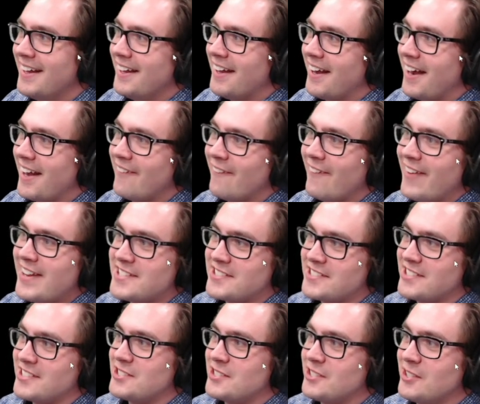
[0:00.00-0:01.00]
I
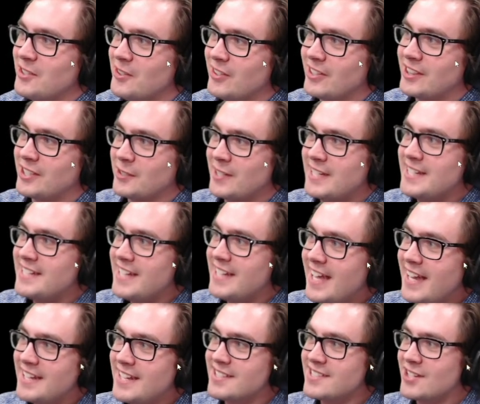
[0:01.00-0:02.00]
wasted 2-3
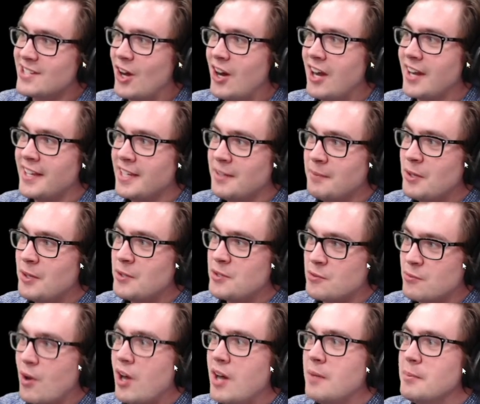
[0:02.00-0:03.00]
days talking about
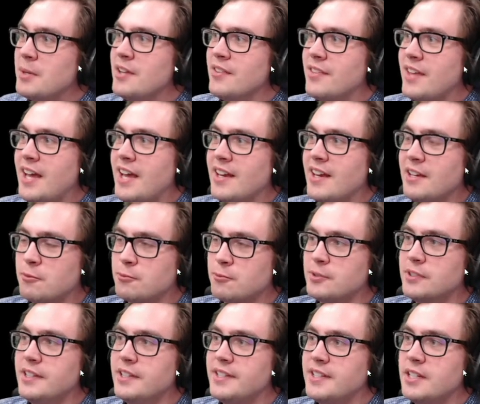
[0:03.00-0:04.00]
drama that it
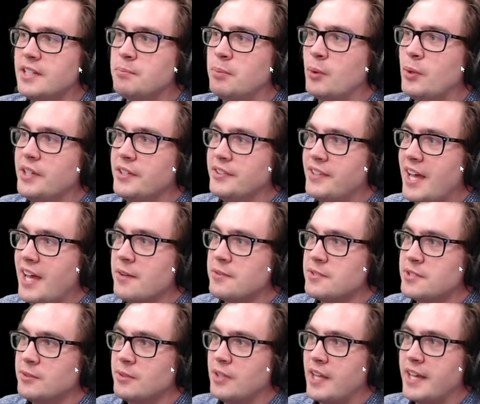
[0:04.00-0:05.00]
really did boil down to
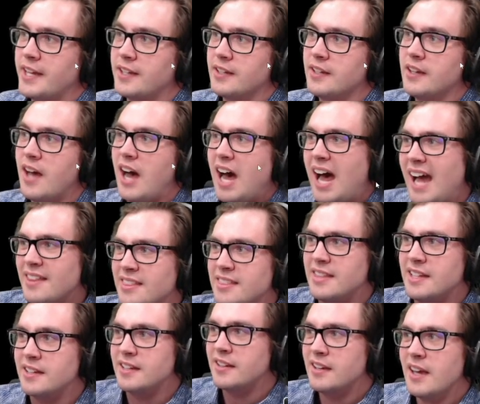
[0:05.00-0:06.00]
like I
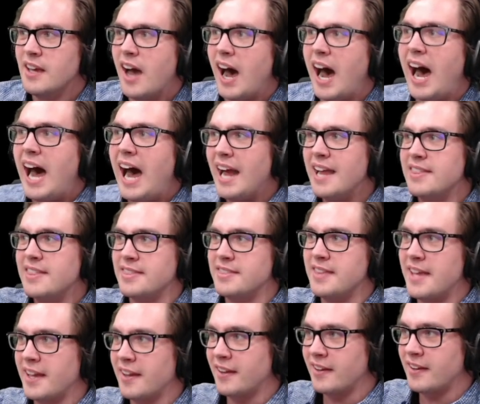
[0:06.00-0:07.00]
think
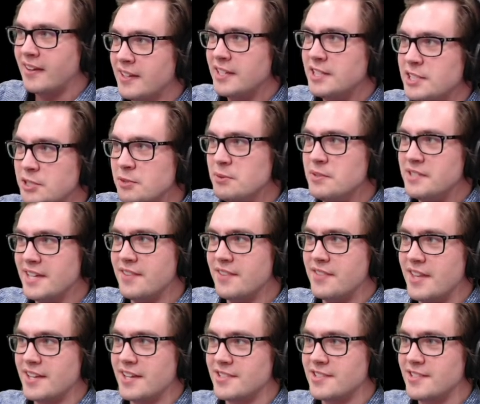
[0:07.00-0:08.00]
you did
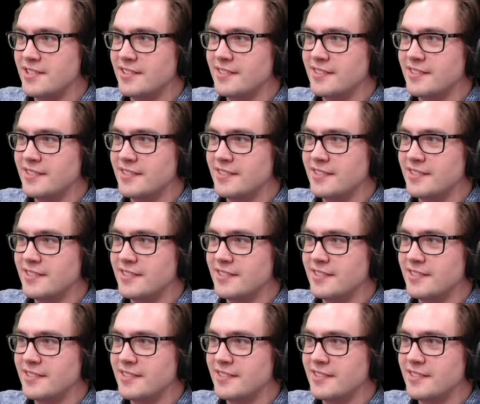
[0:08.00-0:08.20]
this.